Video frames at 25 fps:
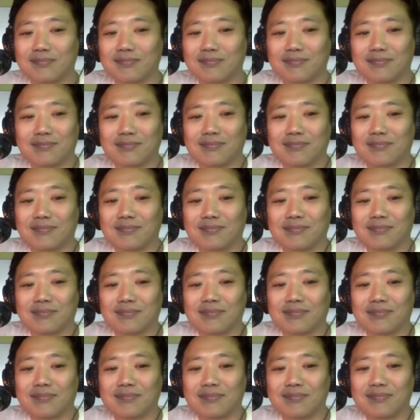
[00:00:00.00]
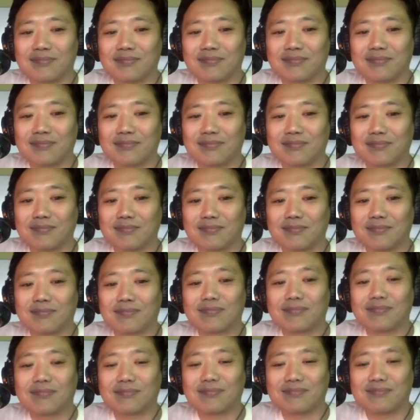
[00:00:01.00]

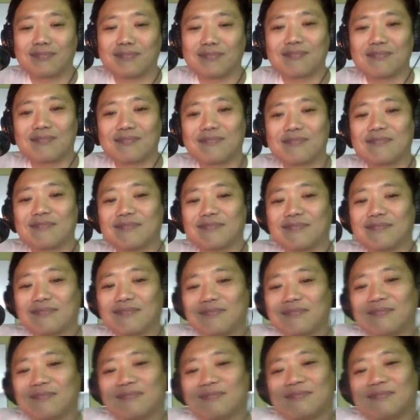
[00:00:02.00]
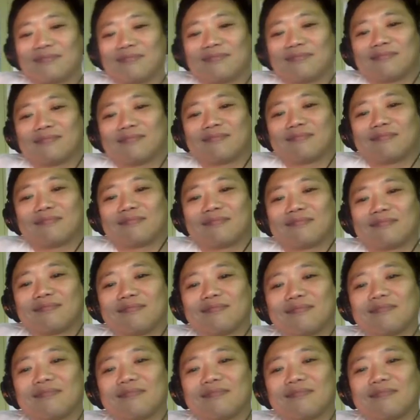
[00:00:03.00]
This person isn't speaking.